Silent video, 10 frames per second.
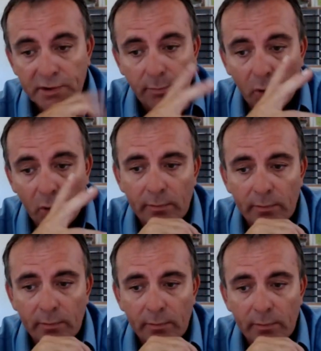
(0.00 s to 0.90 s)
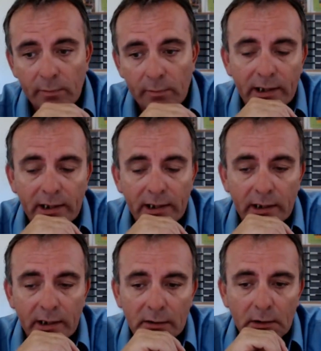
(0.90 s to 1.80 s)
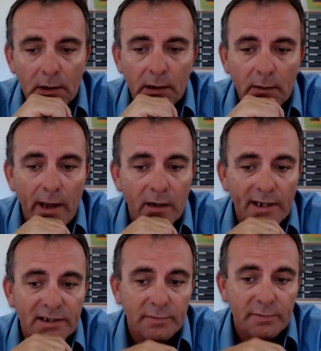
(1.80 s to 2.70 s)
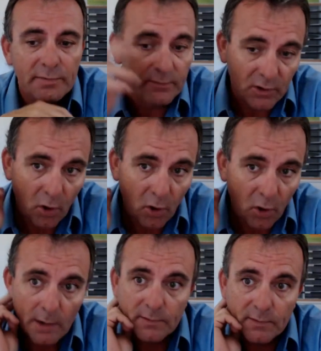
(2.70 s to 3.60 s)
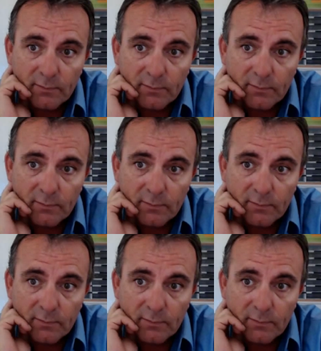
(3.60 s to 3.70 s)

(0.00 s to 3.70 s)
to make specific types of compost for different purposes,